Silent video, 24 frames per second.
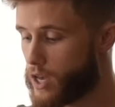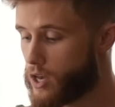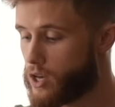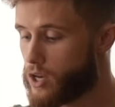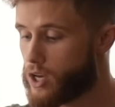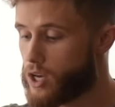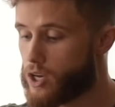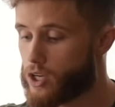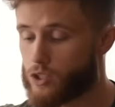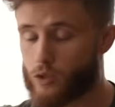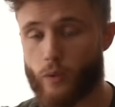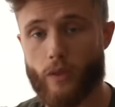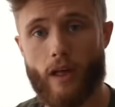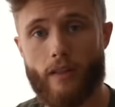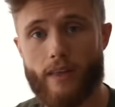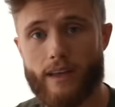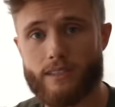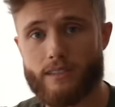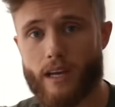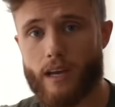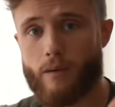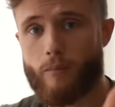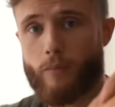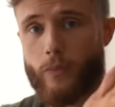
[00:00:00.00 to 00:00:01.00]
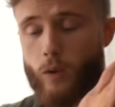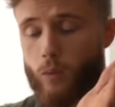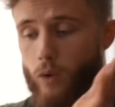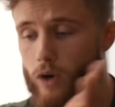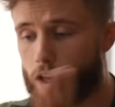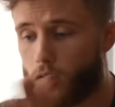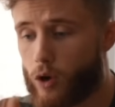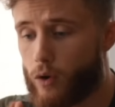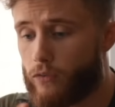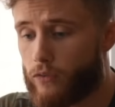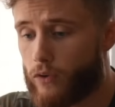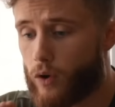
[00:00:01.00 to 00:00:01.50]
So with all that said, we're
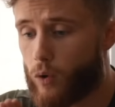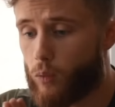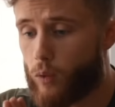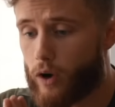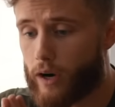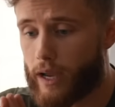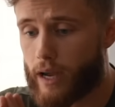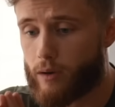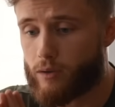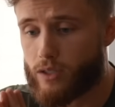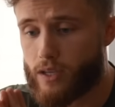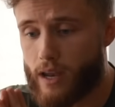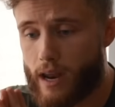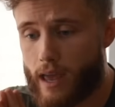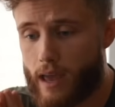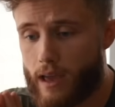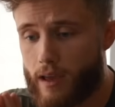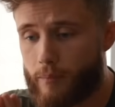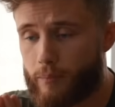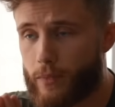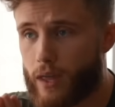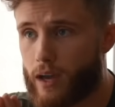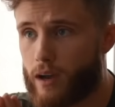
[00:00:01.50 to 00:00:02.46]
gonna go for a workout today.